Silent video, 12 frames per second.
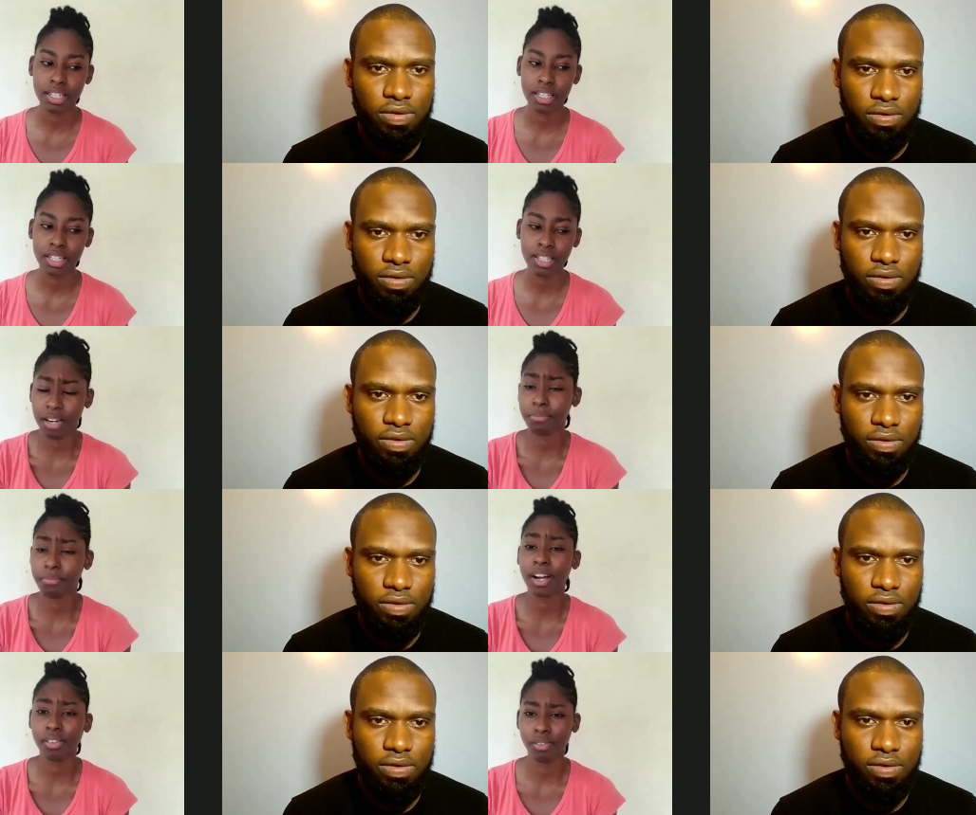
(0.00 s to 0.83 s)
Speaker 1: stand
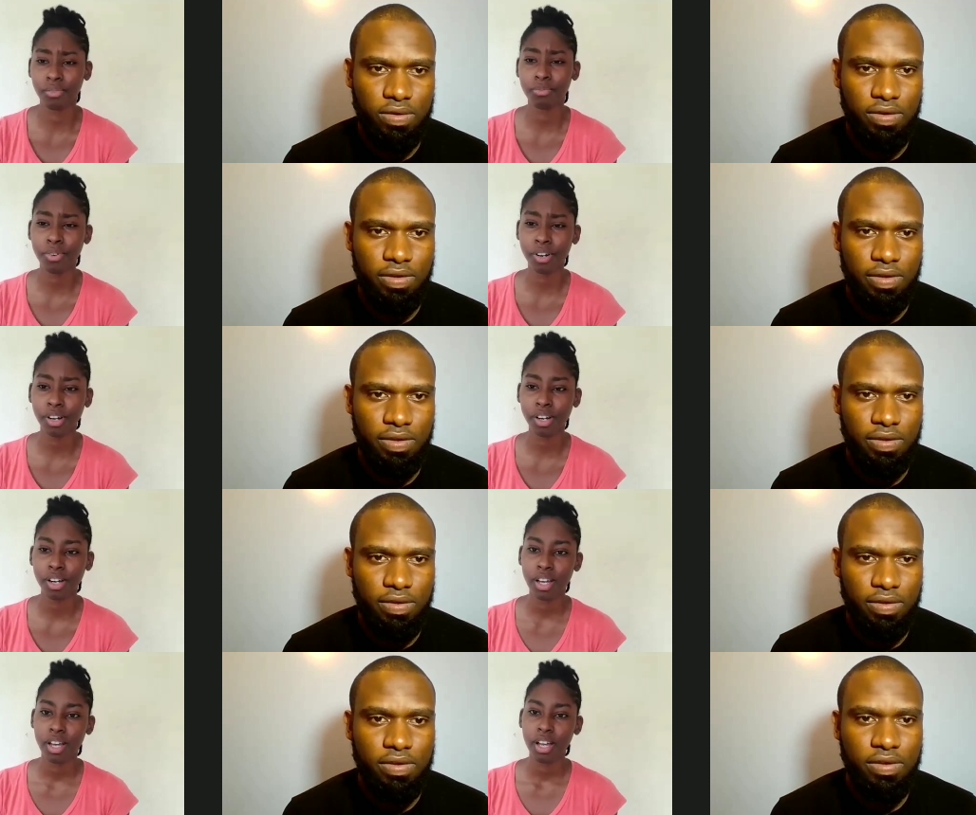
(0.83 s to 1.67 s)
my ground more
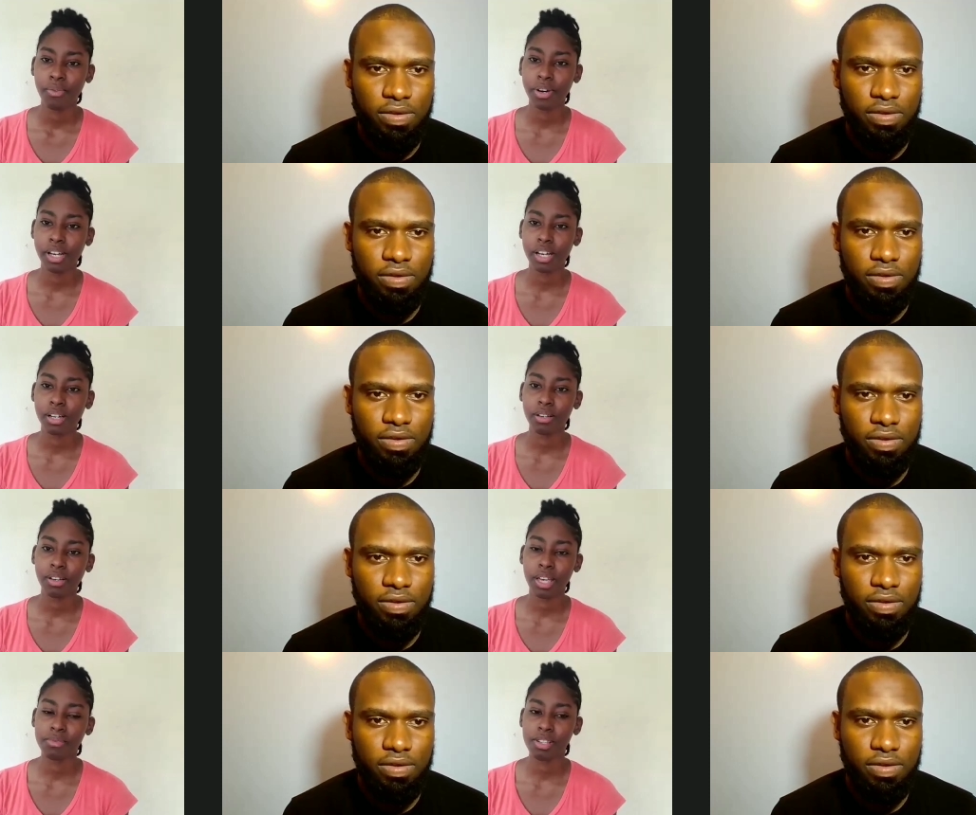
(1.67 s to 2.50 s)
when it
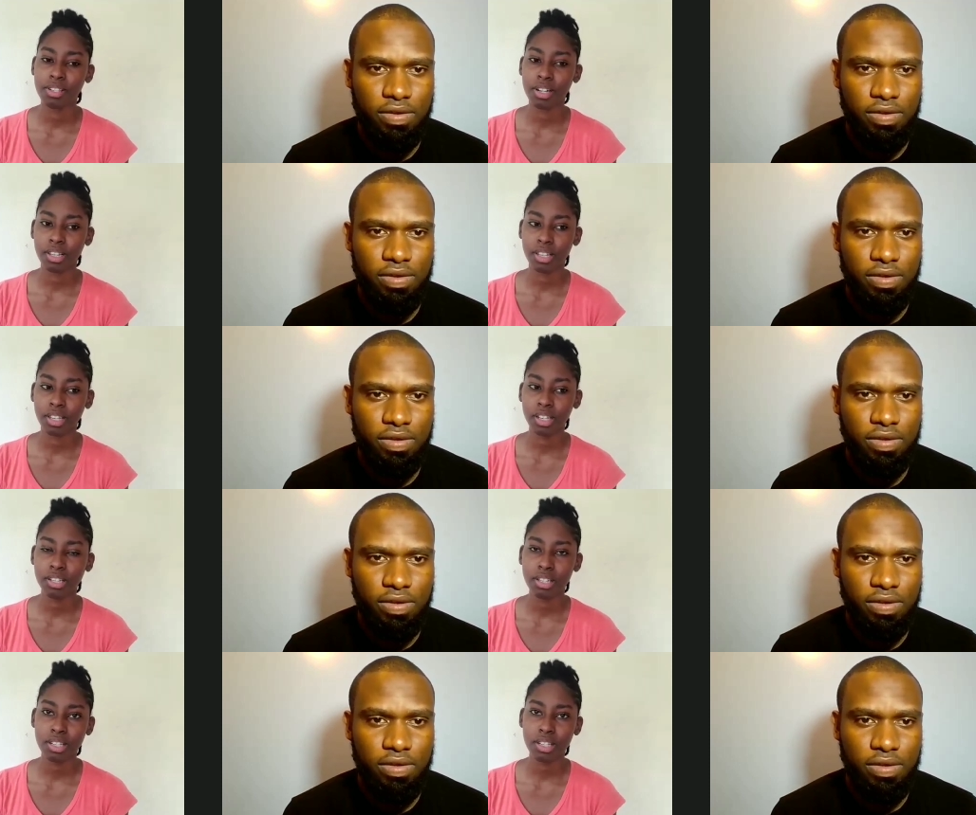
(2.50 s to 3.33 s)
came to certain
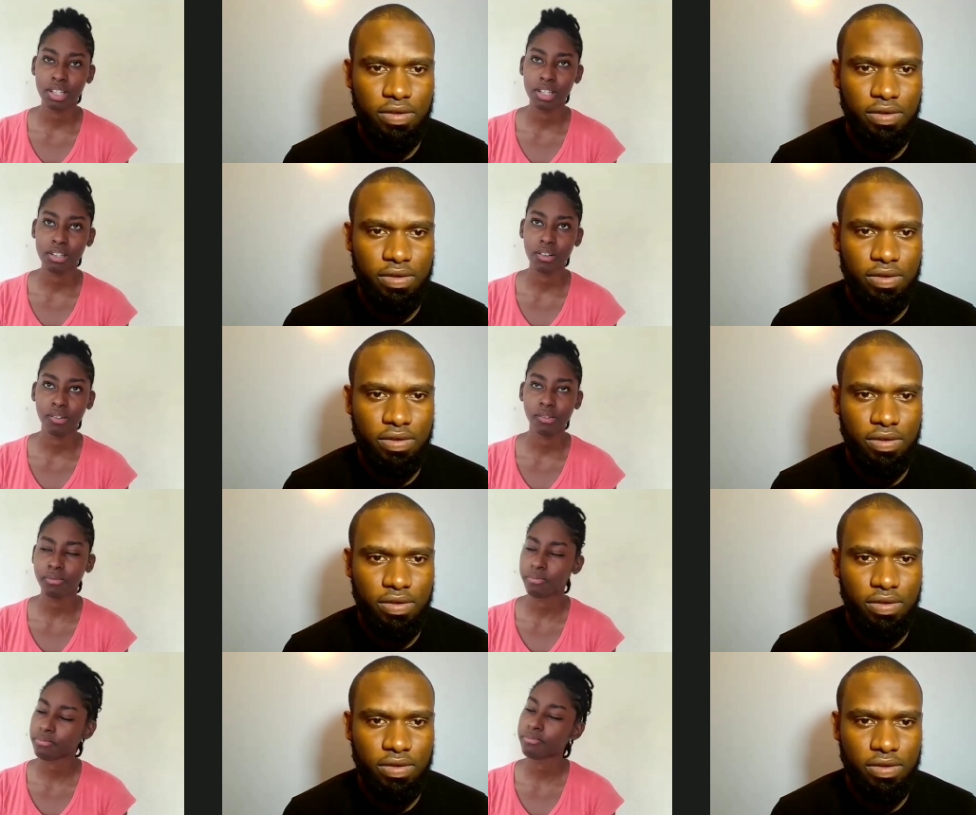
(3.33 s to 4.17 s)
things. So,
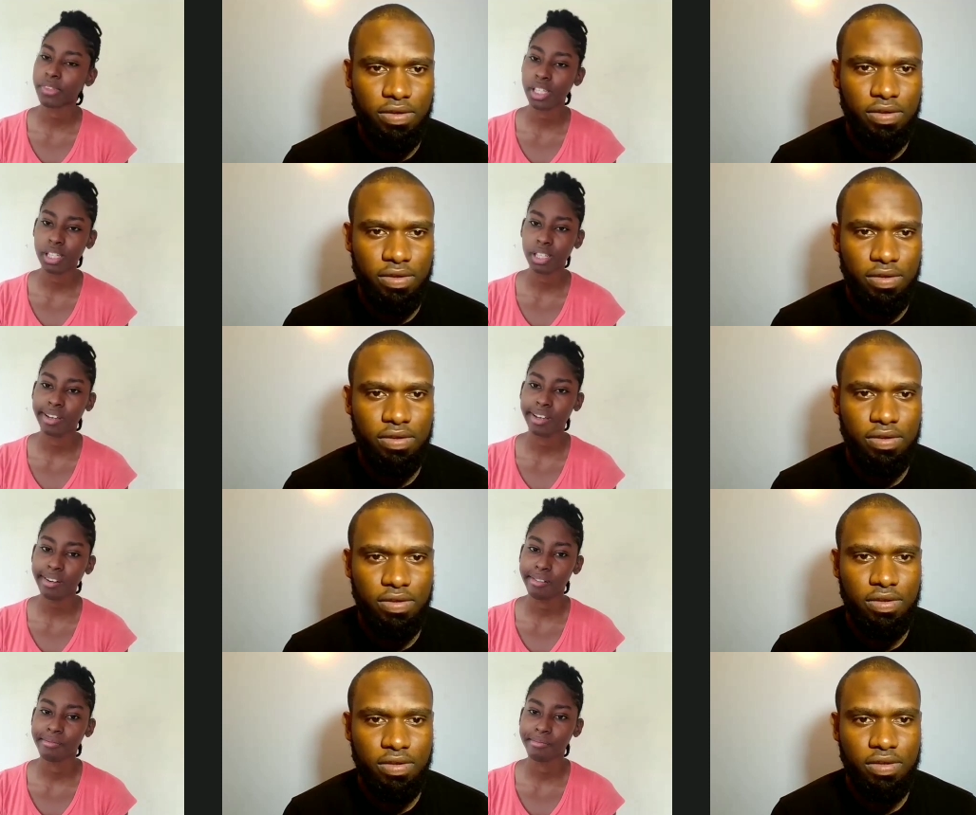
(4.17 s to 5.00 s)

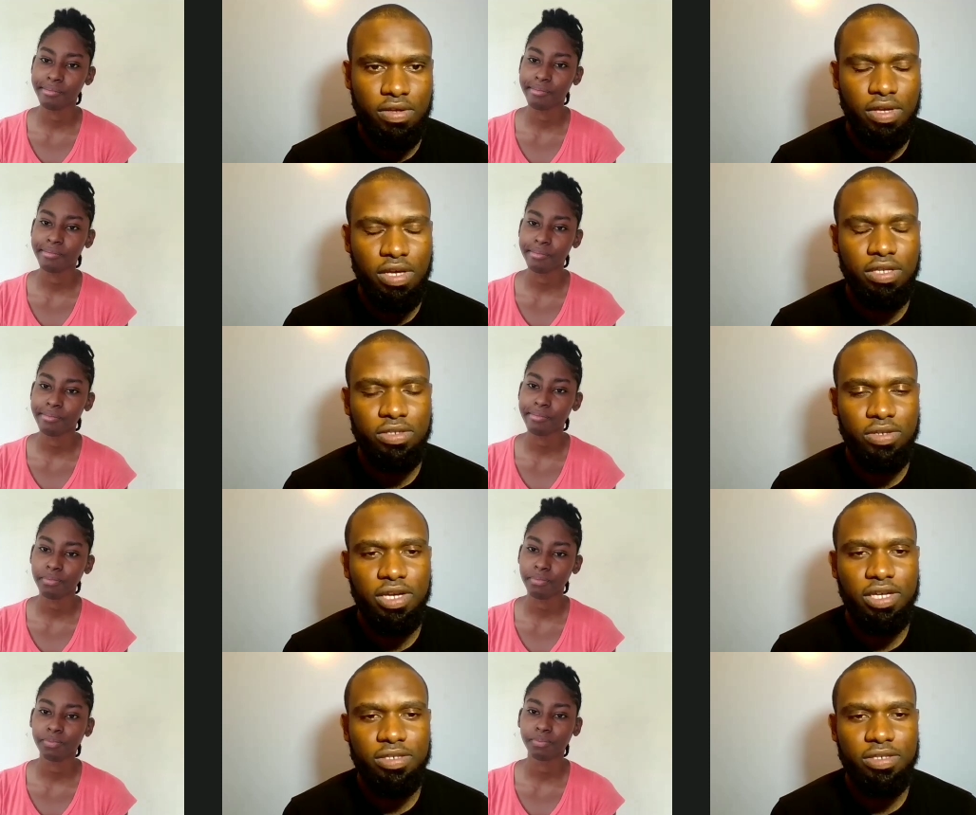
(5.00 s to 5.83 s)
yeah.
Speaker 2: Gotcha,
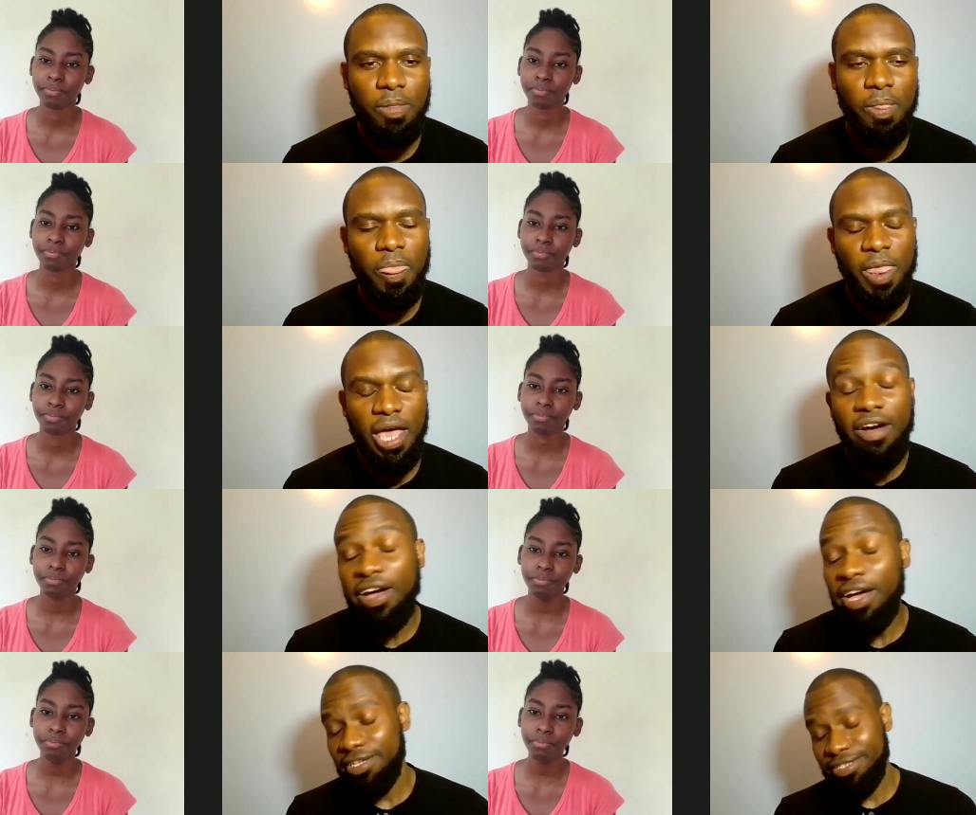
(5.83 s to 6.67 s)
gotcha.
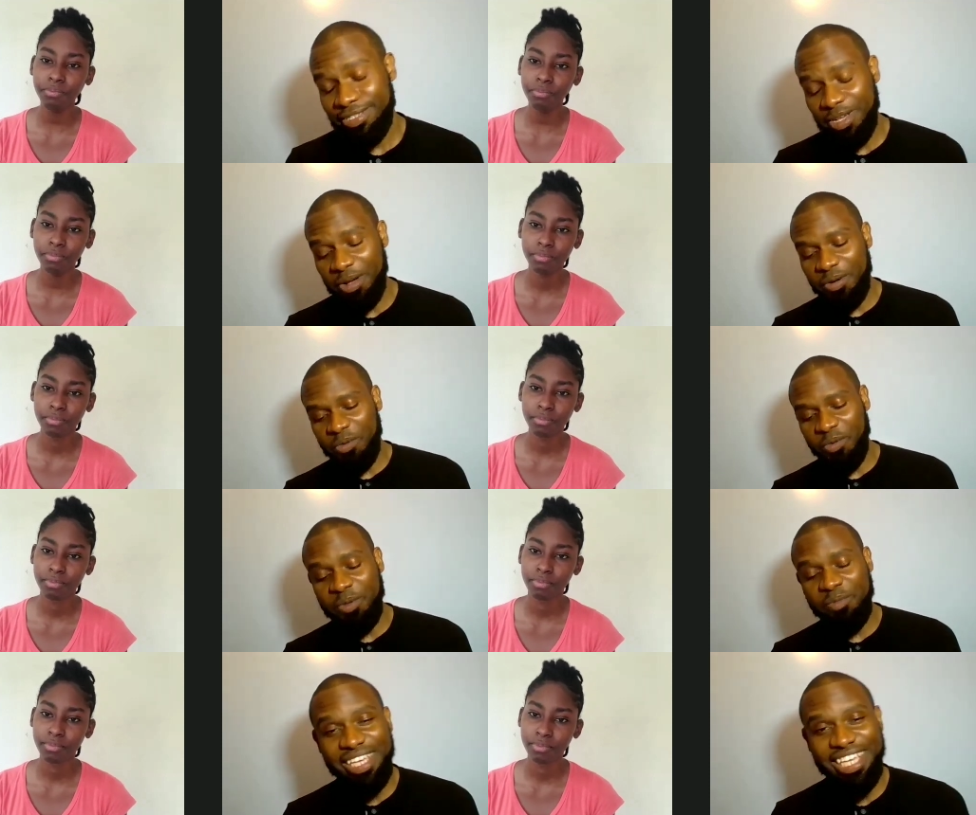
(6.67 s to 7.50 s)
All right, so
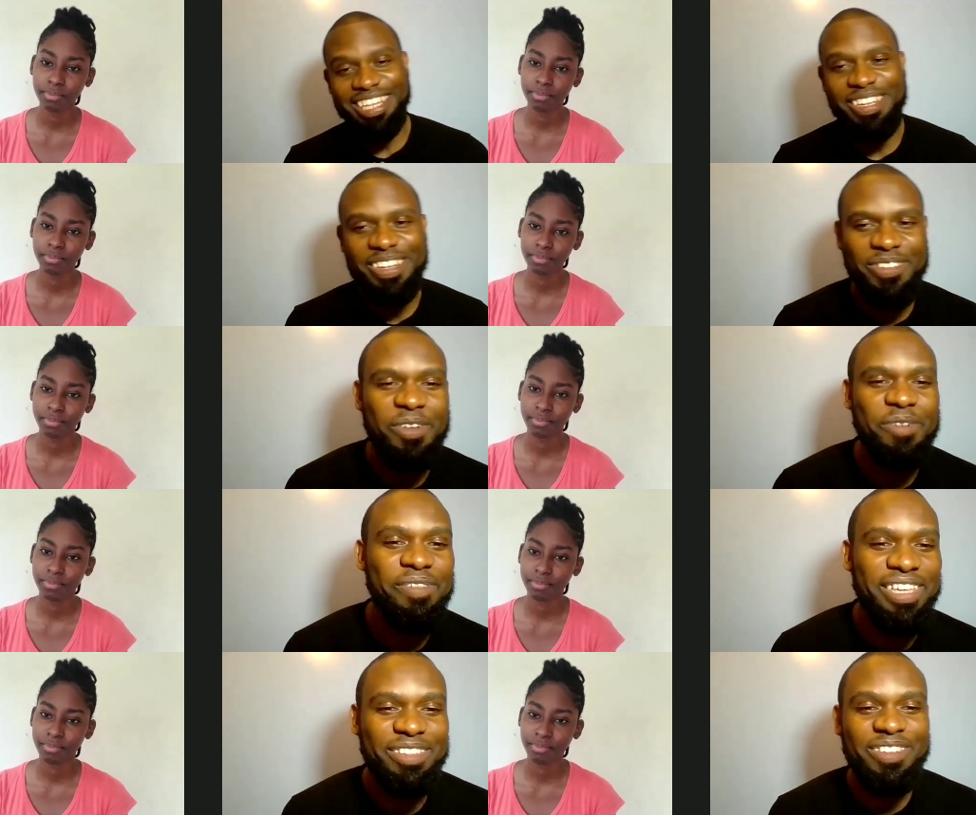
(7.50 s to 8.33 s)
we meet
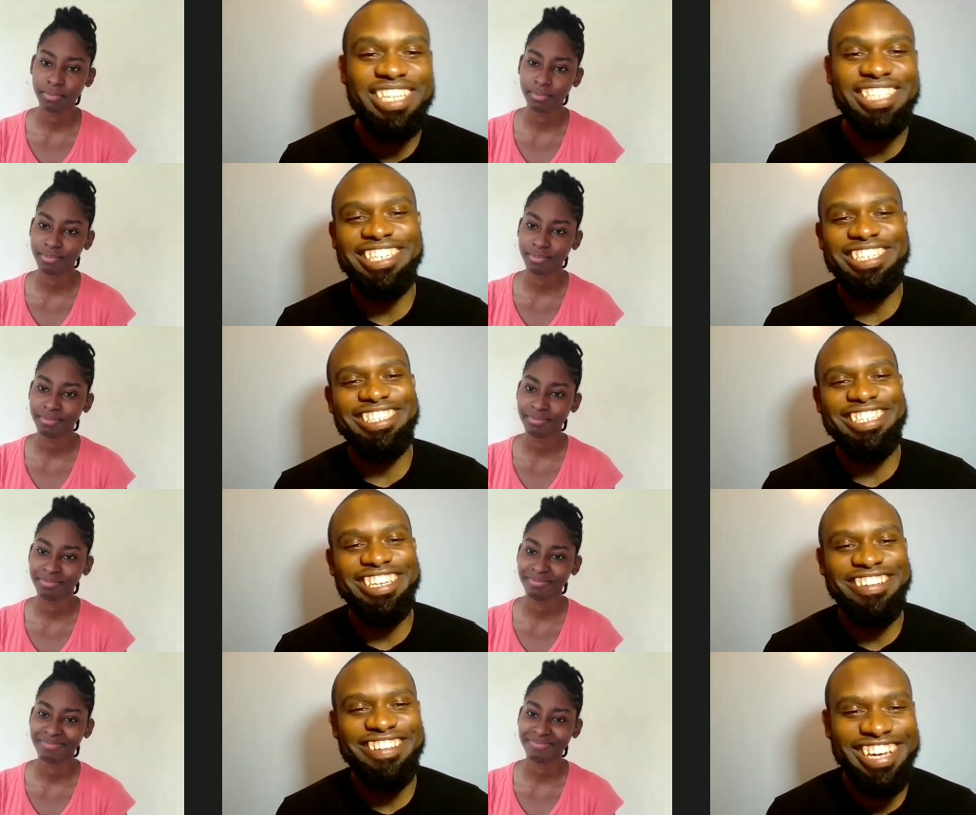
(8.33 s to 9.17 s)
we meet
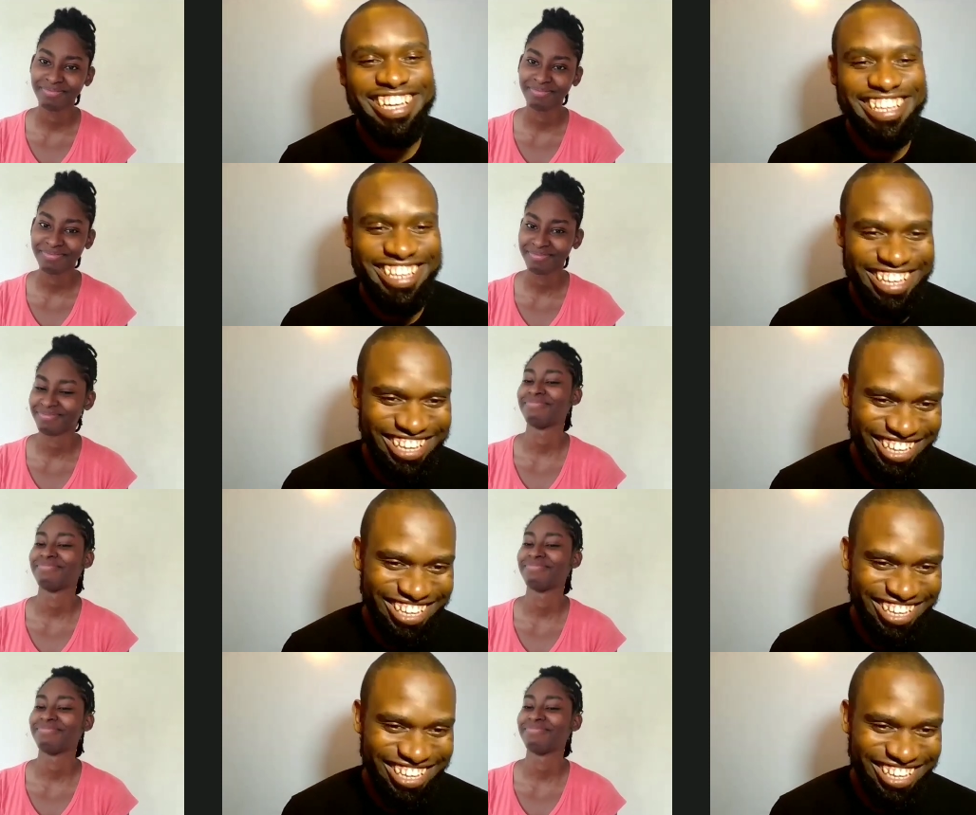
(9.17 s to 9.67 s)
2016, right?